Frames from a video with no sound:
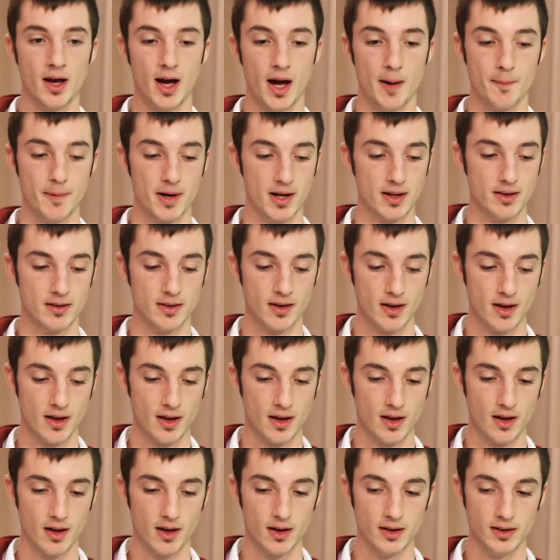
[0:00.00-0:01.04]
I mean,
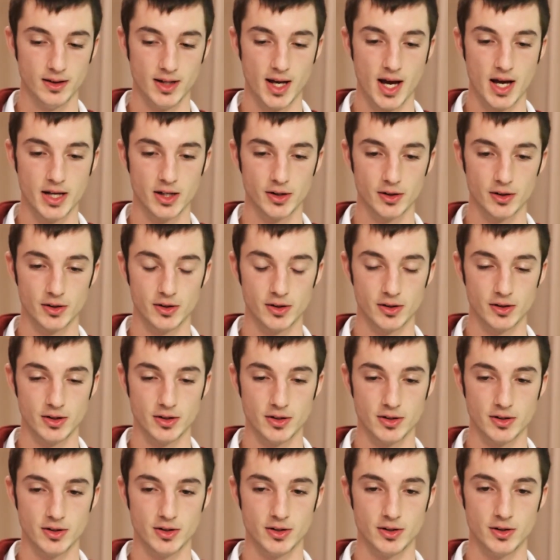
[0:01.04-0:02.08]
yeah, you
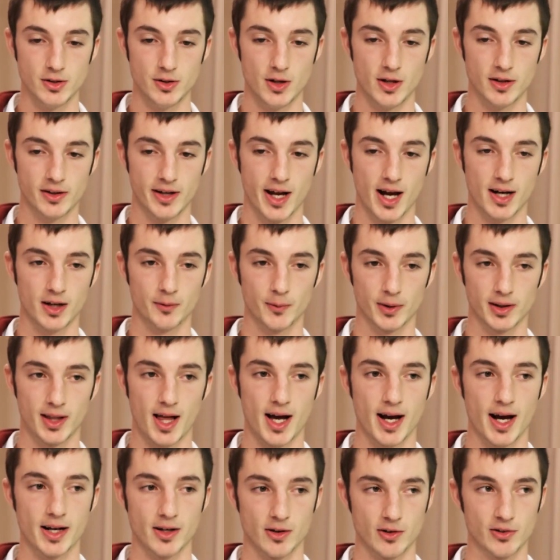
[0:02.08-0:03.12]
kind of
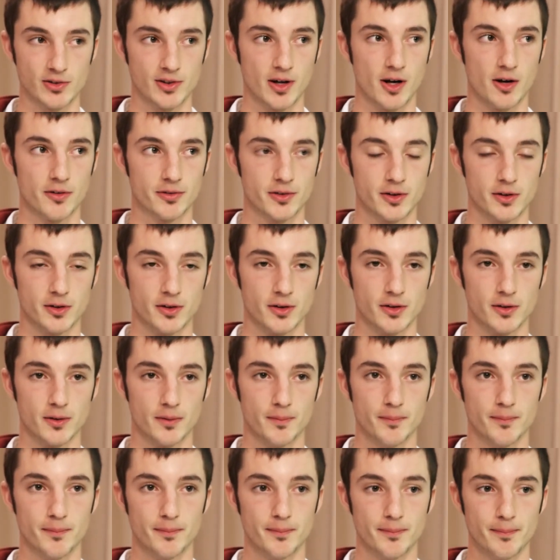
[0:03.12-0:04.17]
rely on yourself to
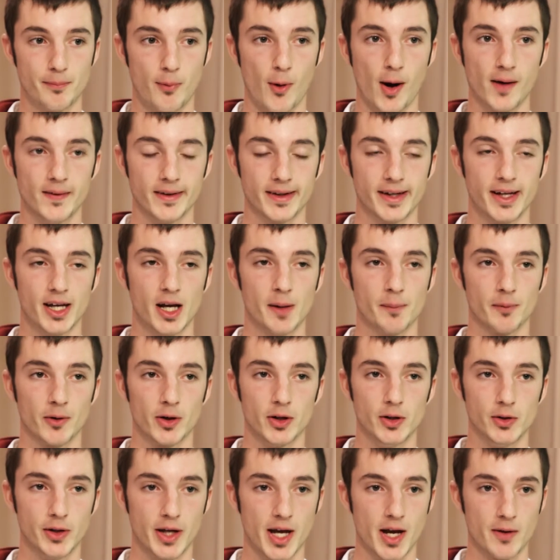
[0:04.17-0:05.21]
point the camera.
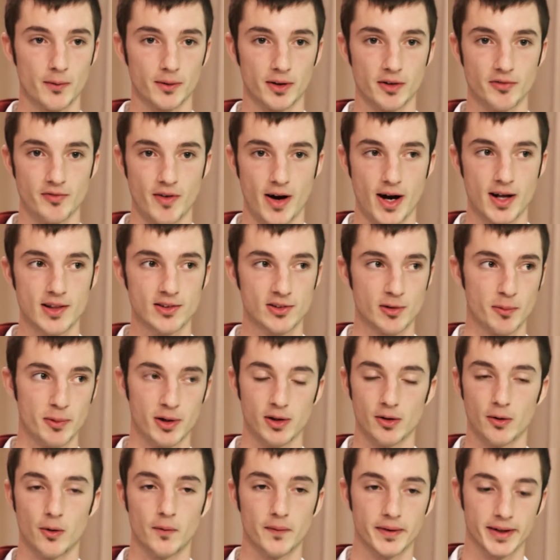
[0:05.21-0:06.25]
You can't really find
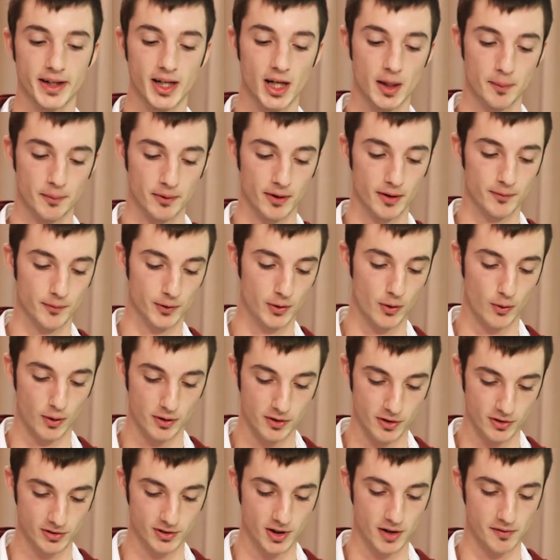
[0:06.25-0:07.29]
somebody to hold the camera and
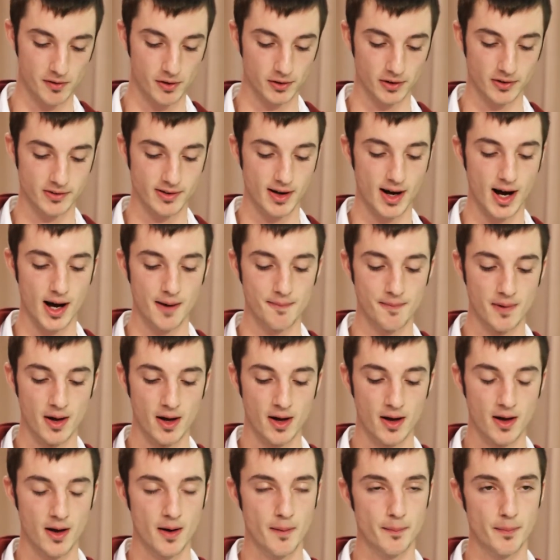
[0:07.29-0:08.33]
record yourself all the time,
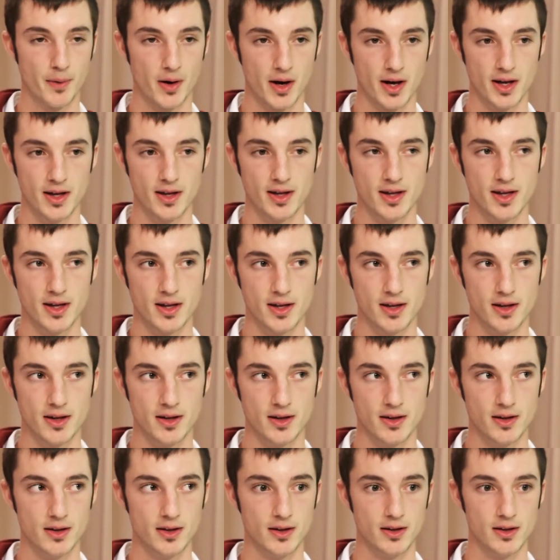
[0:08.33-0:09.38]
but
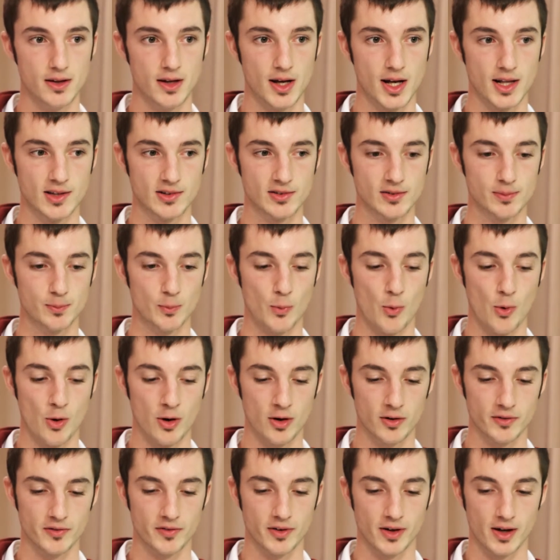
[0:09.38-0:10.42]
it's
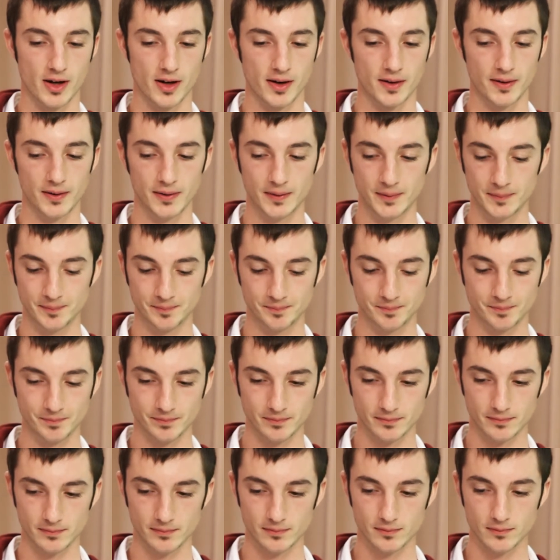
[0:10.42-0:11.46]
more of a
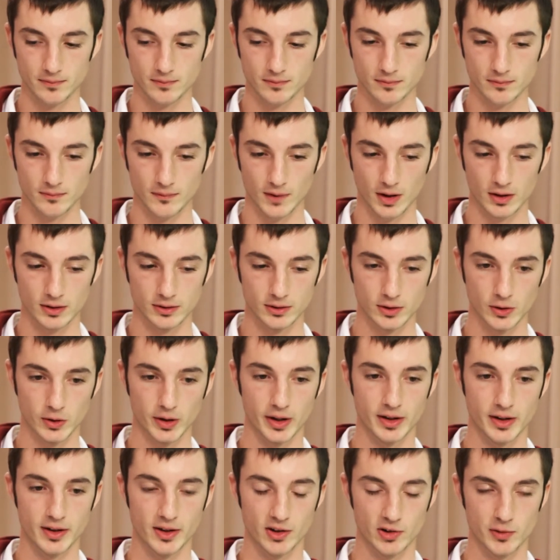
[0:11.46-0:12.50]

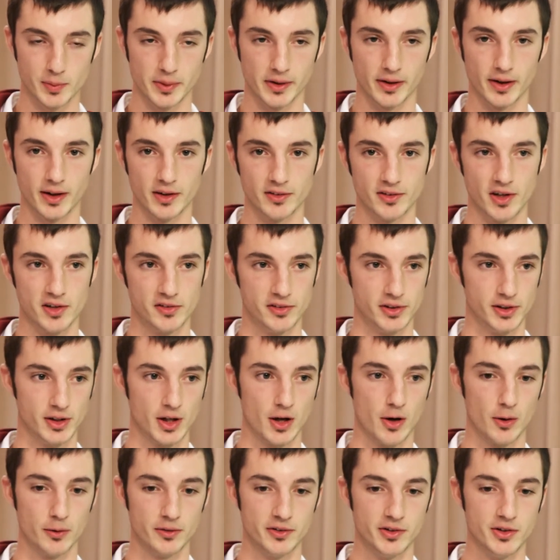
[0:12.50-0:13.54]
learning experience as you
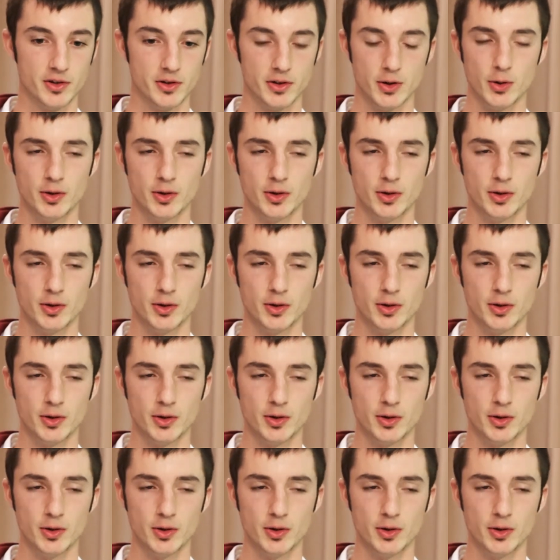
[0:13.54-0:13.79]
go too.